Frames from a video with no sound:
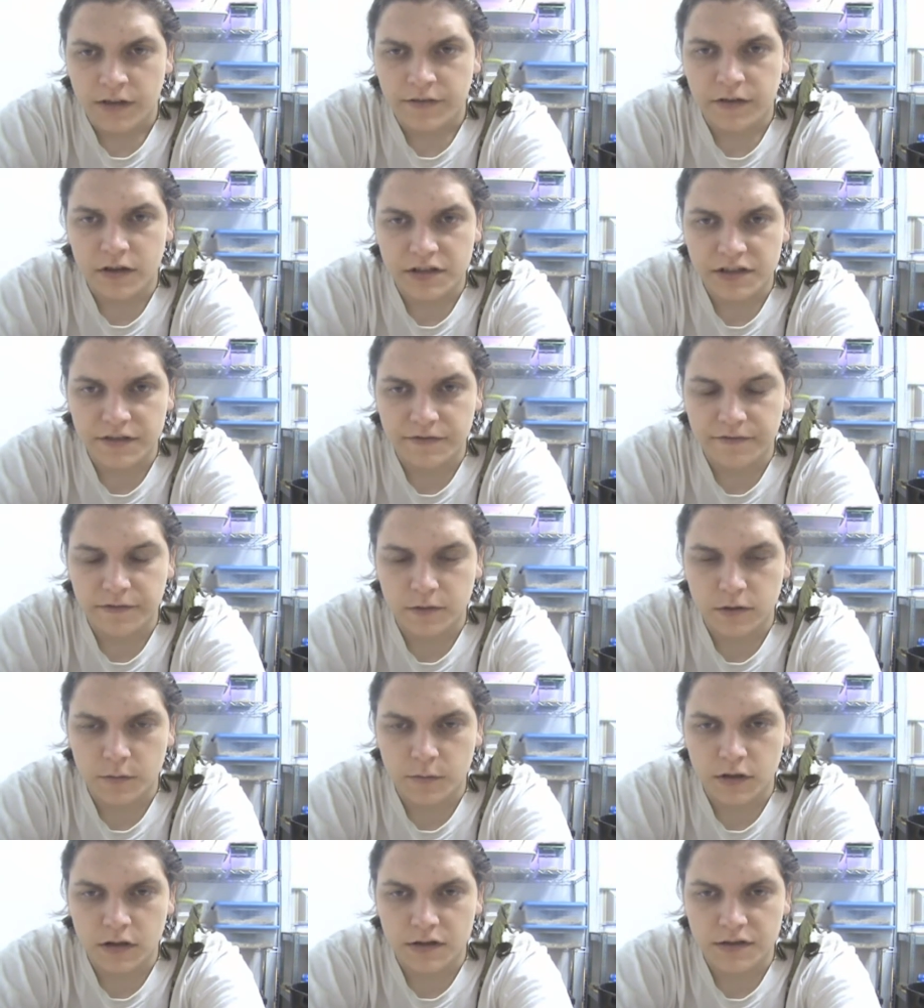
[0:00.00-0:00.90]
First and
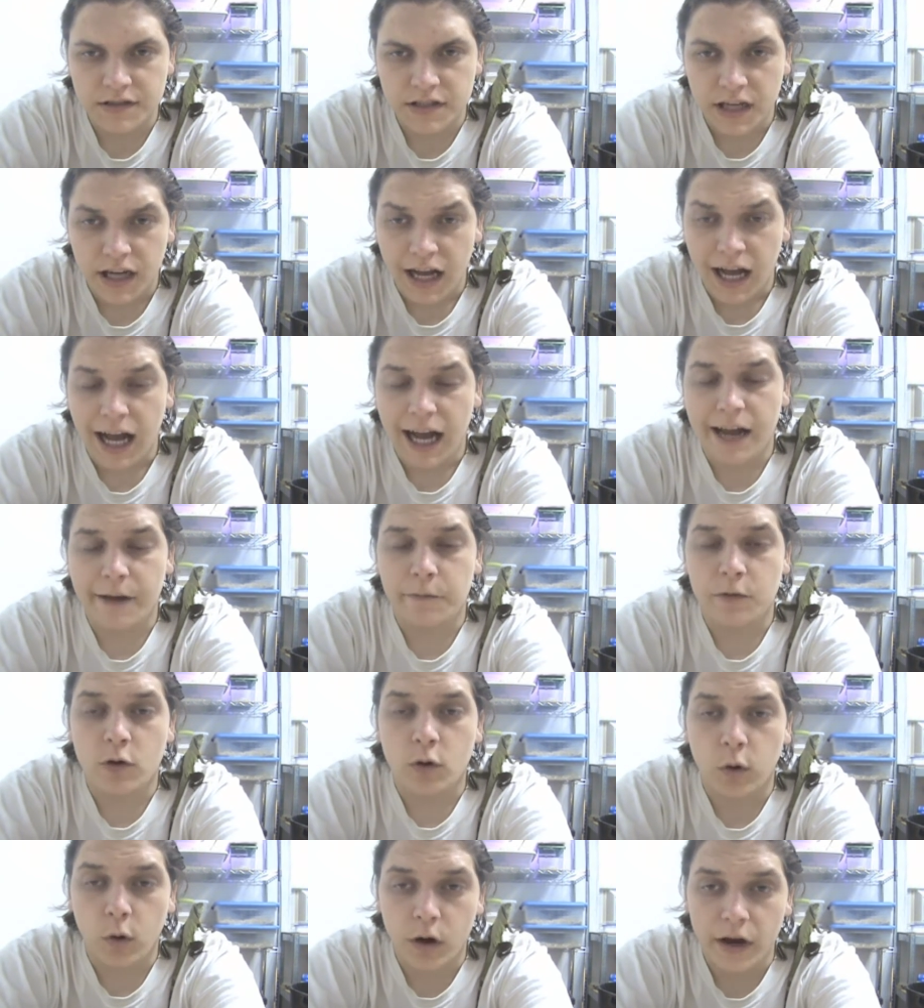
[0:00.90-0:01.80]
foremost, I
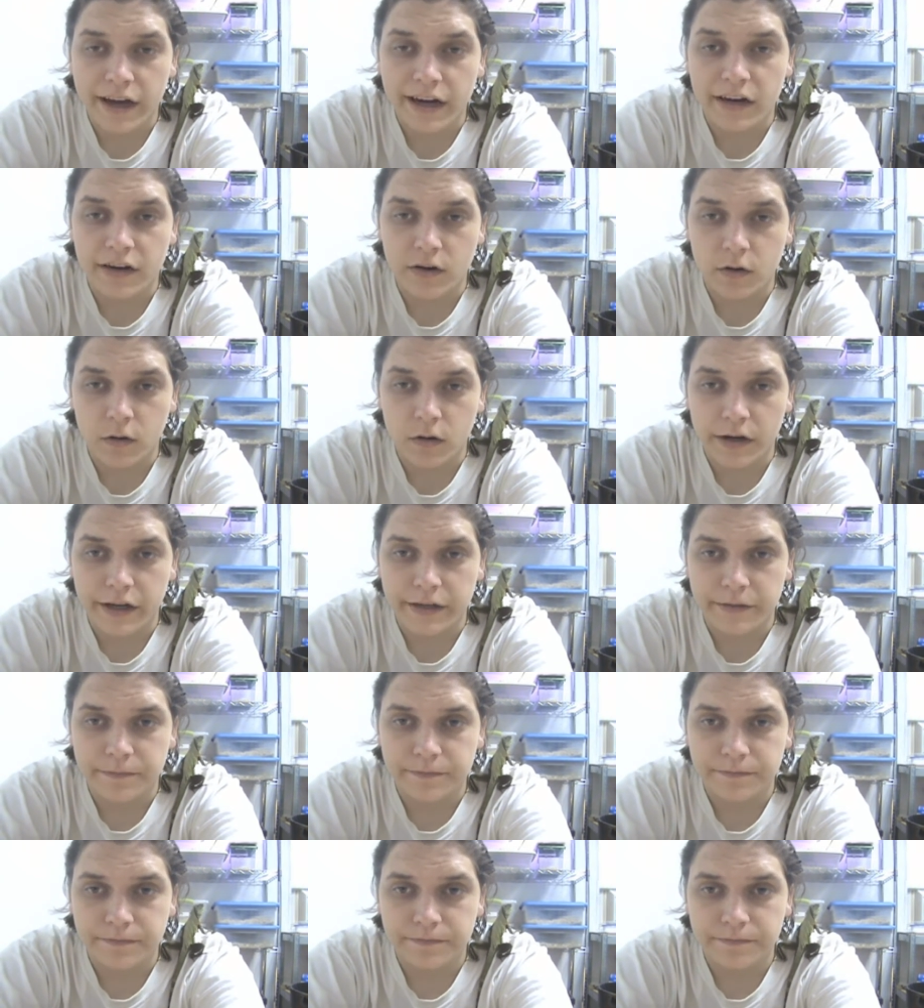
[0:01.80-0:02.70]
am quite
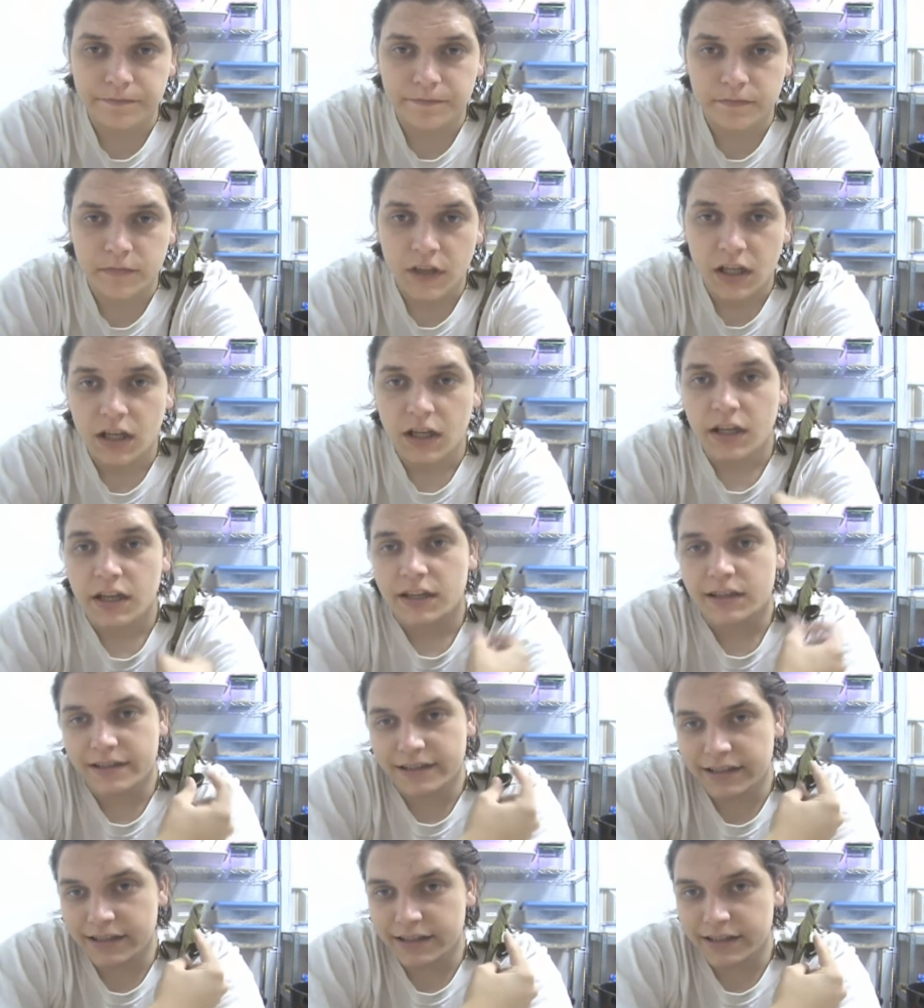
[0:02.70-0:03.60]
annoyed.
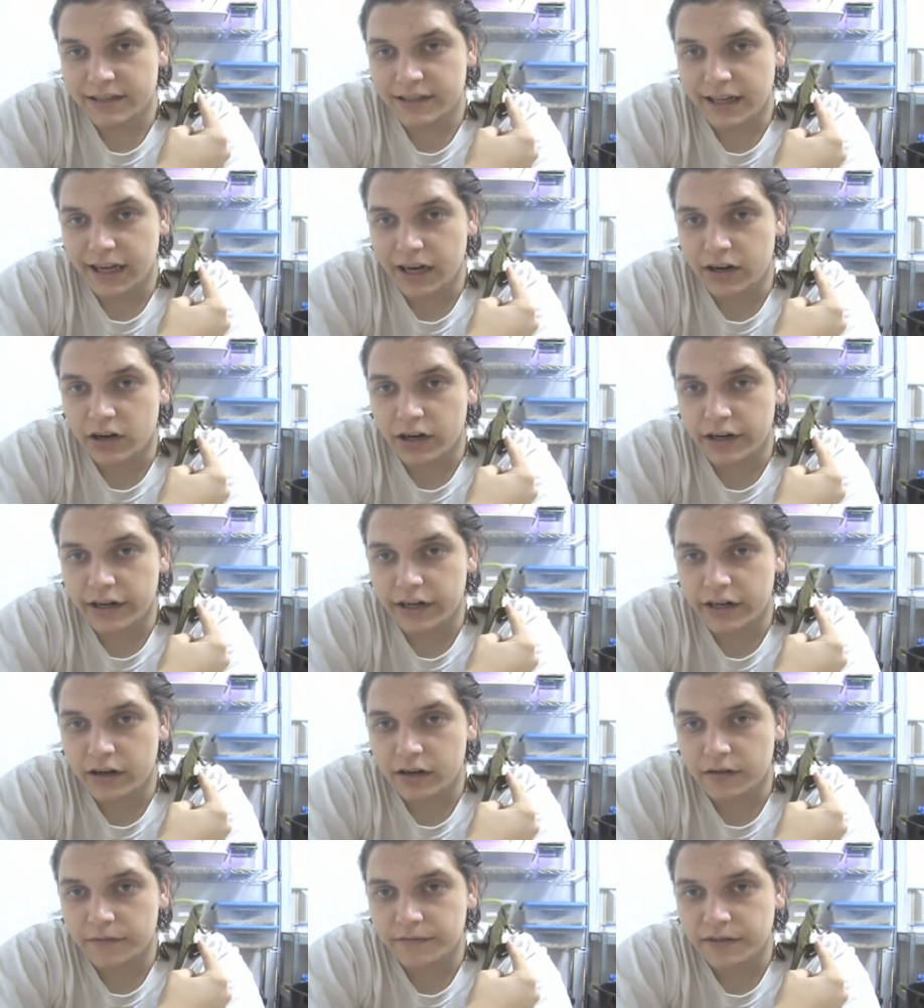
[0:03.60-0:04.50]
See this guy right
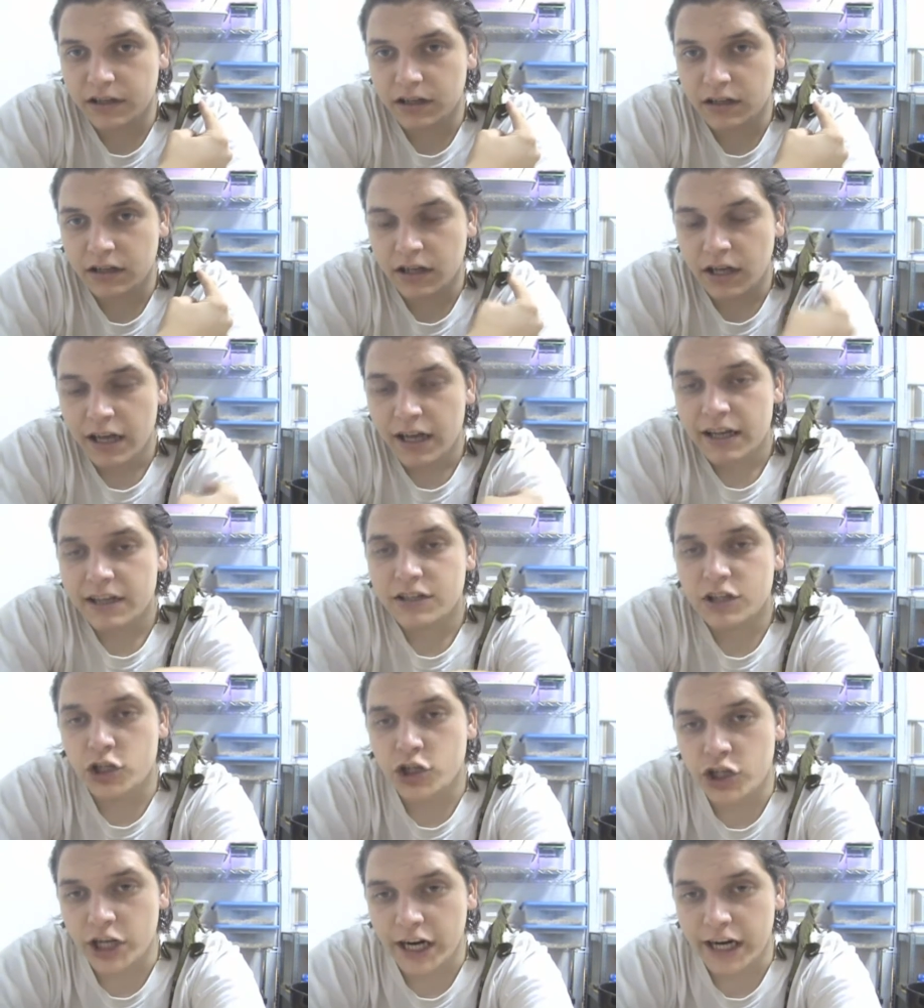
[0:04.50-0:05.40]
here?
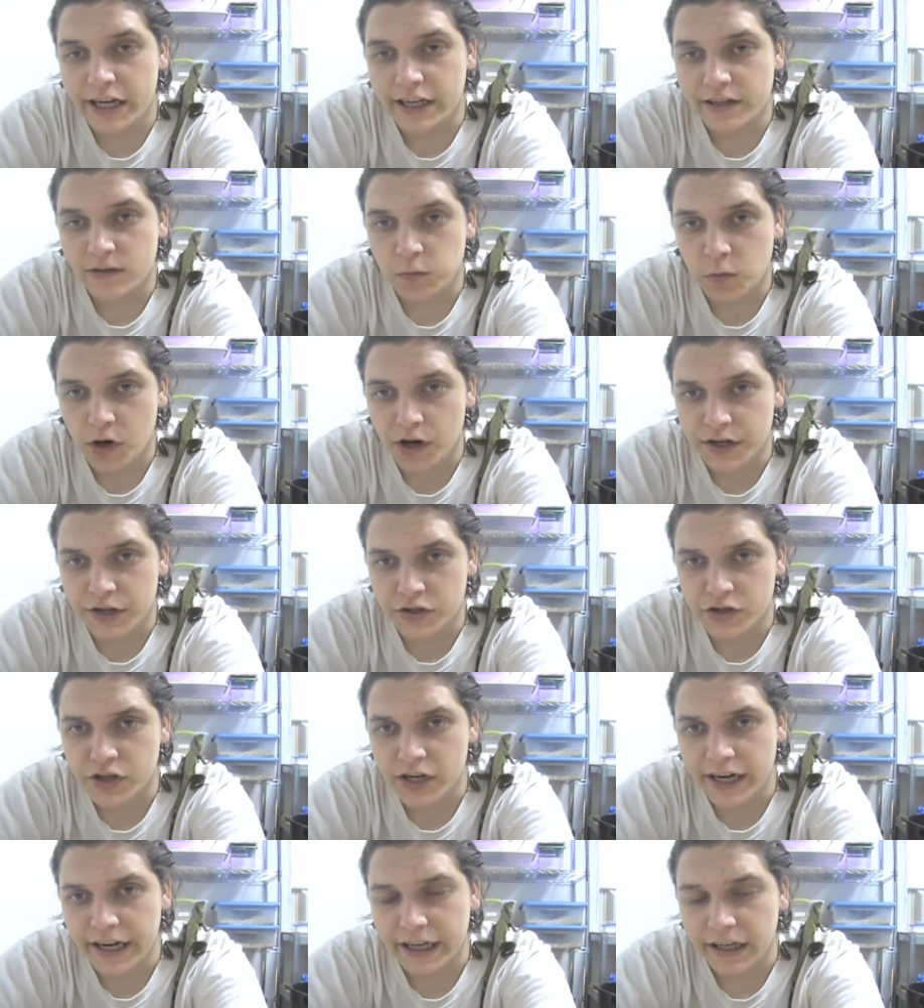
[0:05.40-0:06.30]
It's a Chinese water
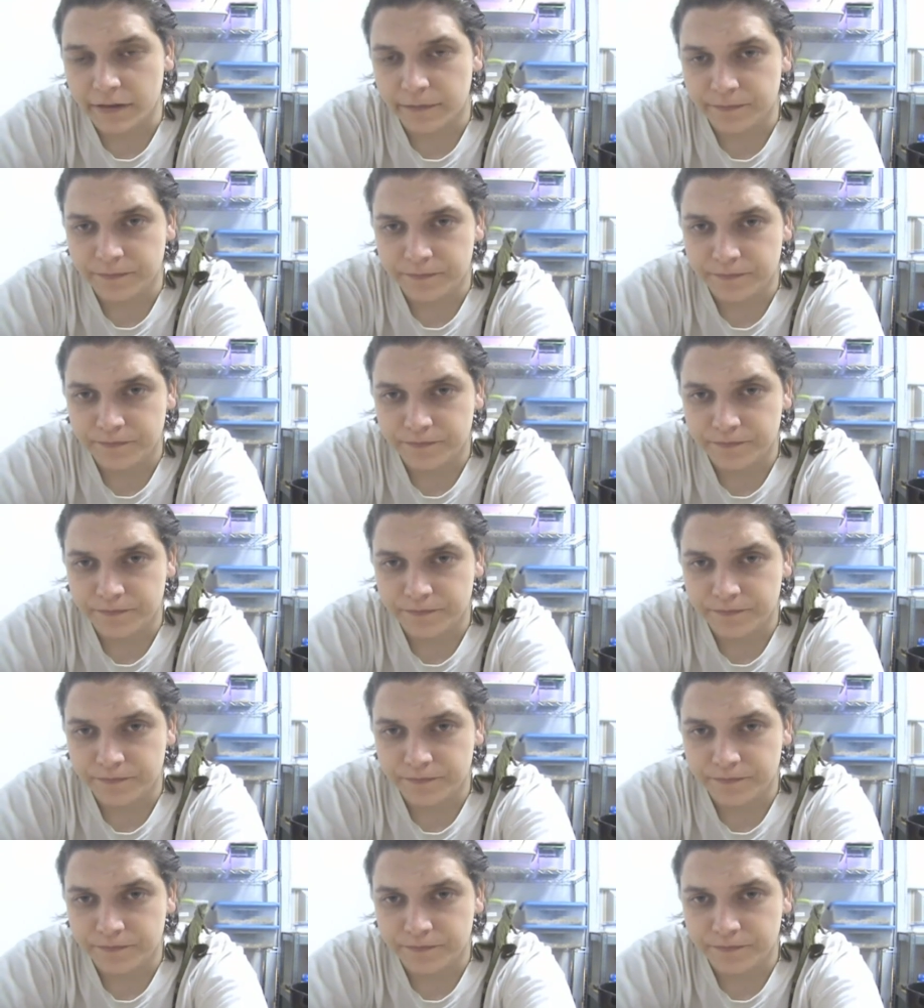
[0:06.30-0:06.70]
dragon.